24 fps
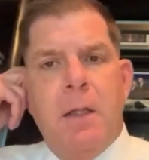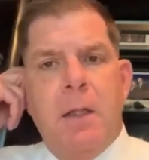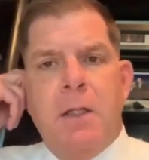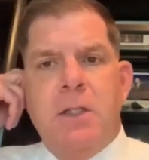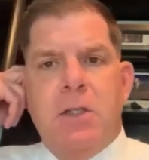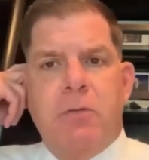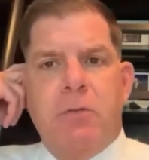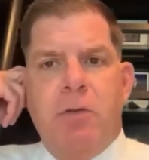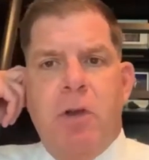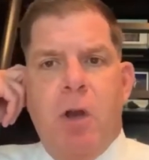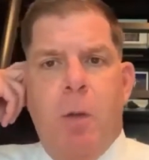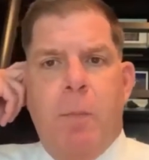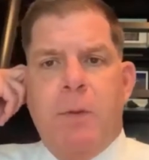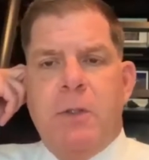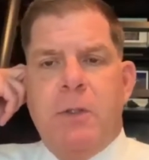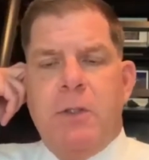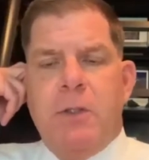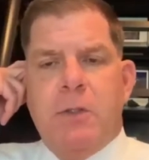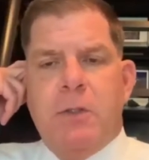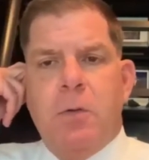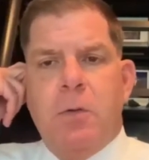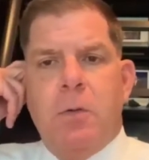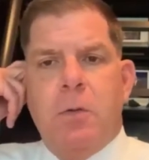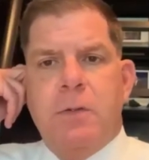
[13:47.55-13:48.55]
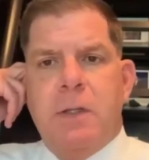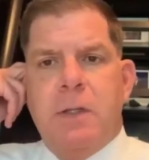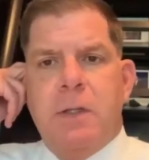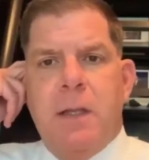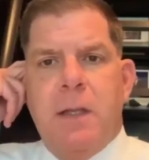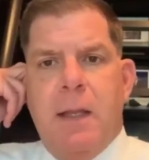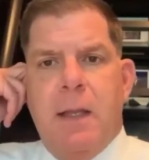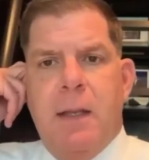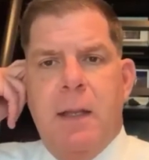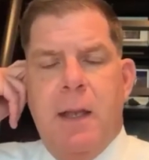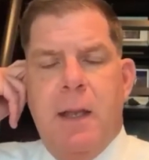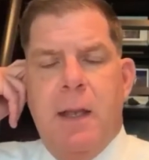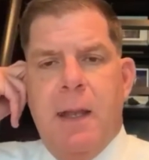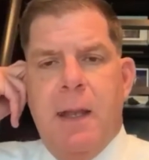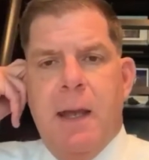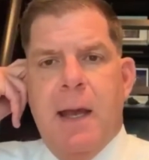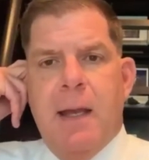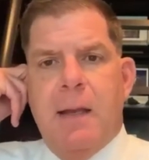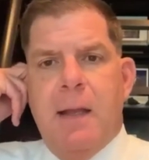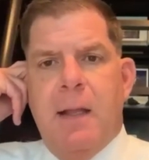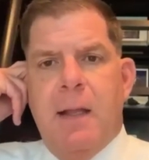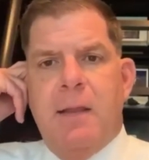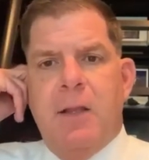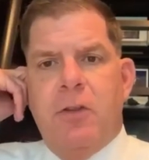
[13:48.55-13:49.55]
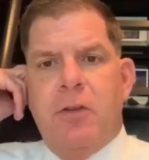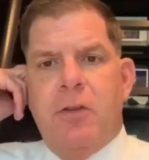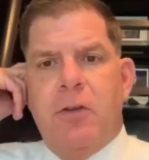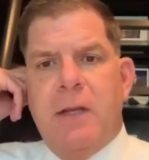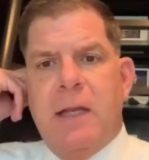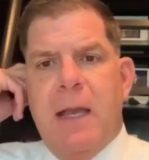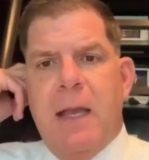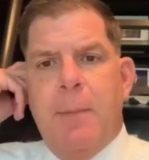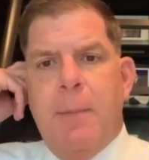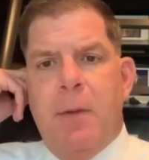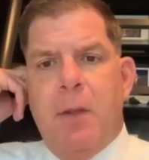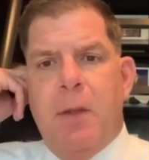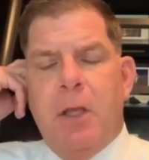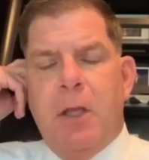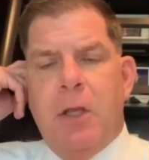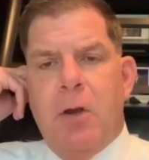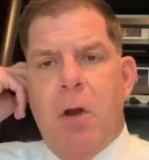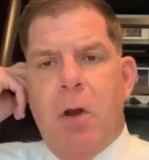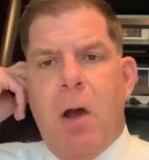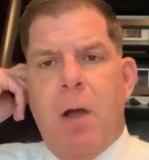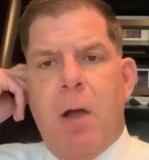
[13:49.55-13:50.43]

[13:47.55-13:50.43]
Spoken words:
to reopen schools and add, I think, $38 billion